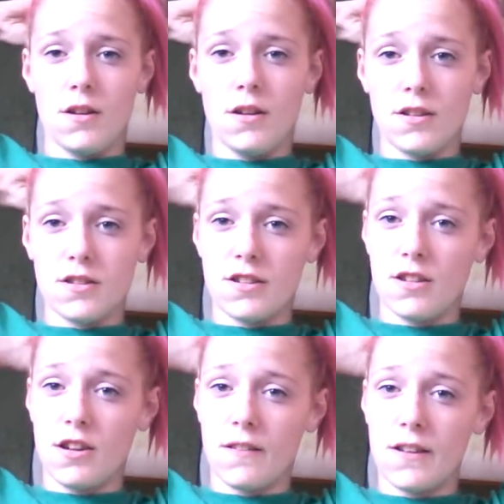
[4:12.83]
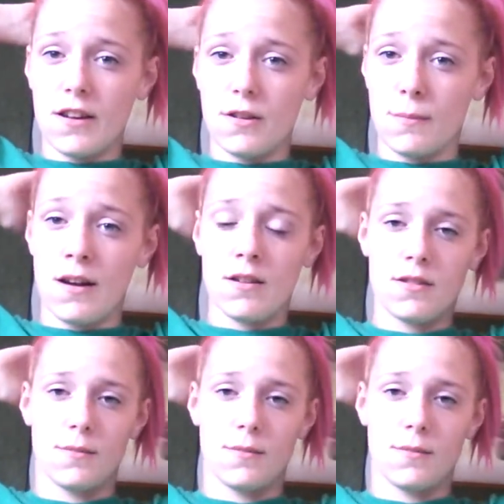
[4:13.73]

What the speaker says: oh, did you get enough of that in your mouth?